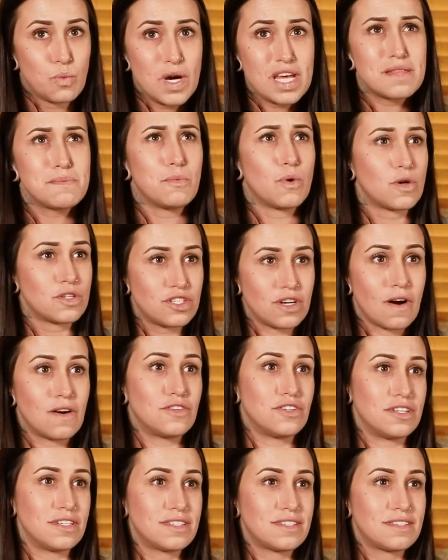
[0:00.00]
with more
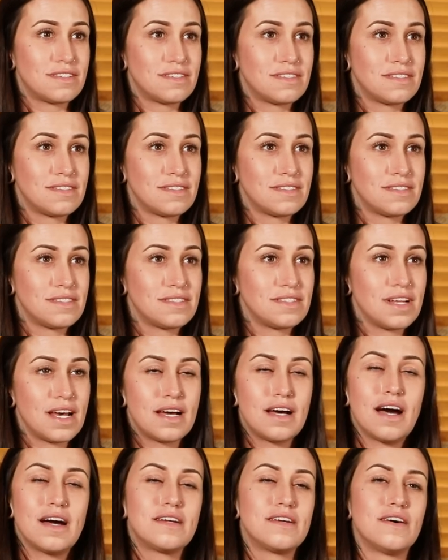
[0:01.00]
charges.
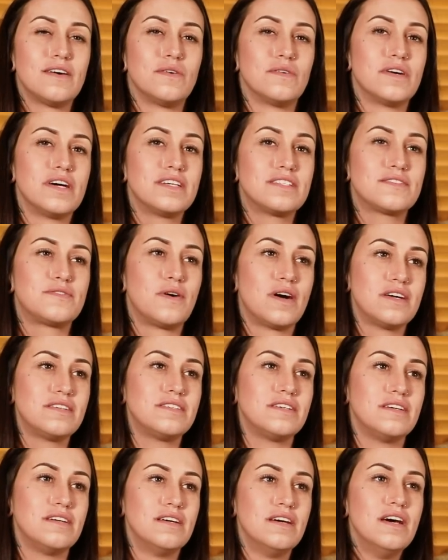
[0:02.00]
Like I know it's
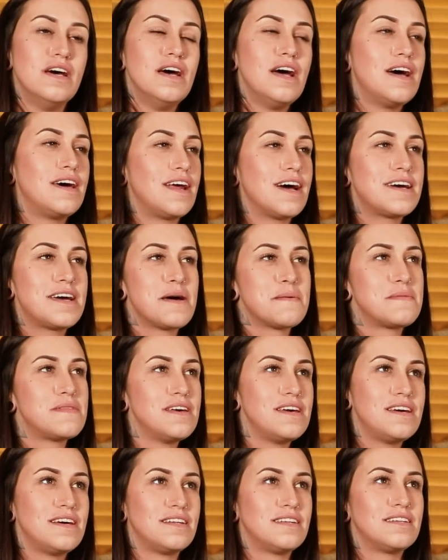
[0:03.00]
crazy, and I kept
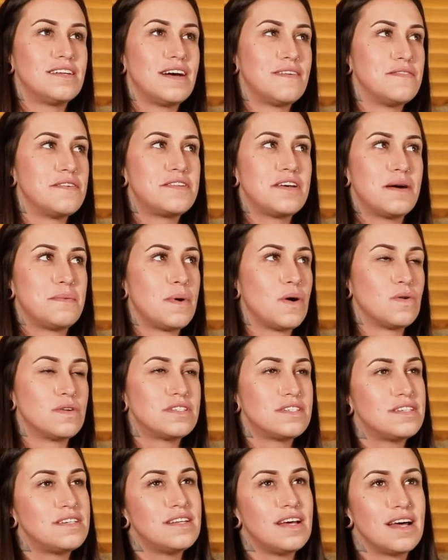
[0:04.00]
thinking every time I
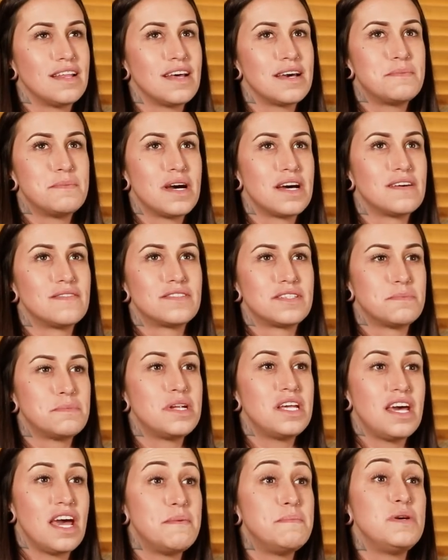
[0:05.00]
would see that, like man, if
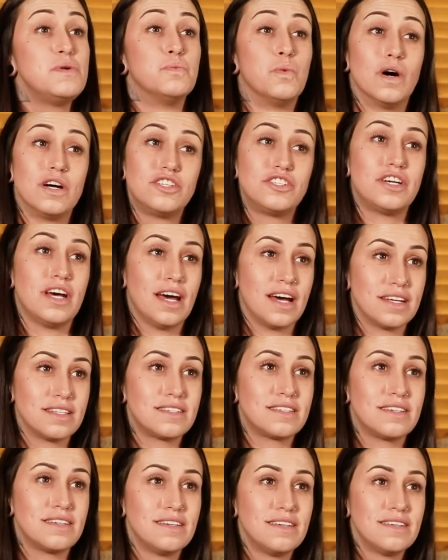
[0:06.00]
somebody gave me one
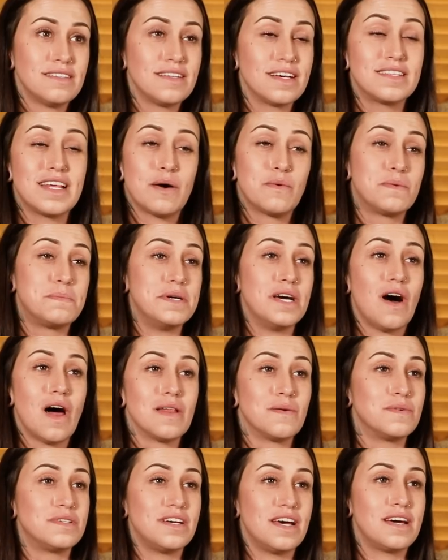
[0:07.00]
chance, like that would be
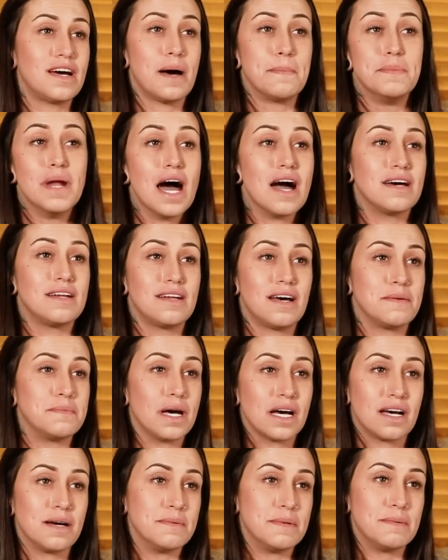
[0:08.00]
all it would take. I'm not
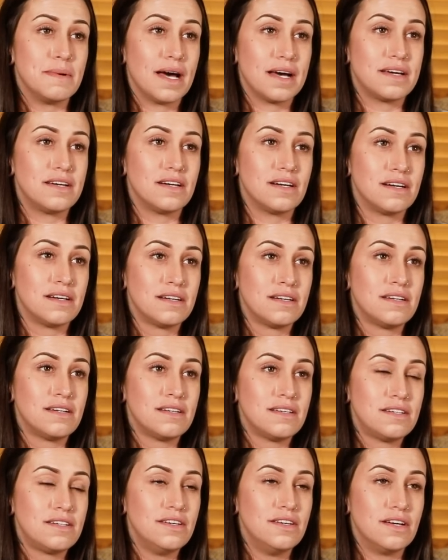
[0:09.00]
I'm not coming back here.
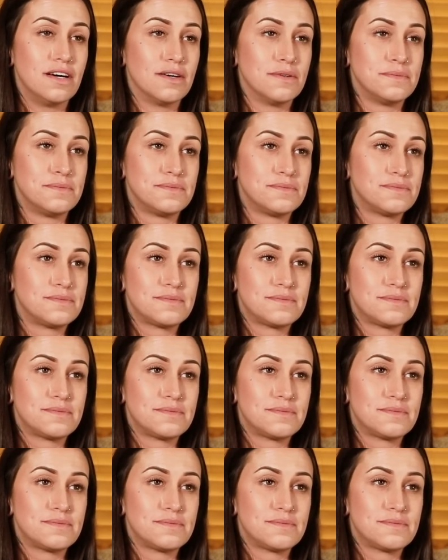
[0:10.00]
You know? Yeah,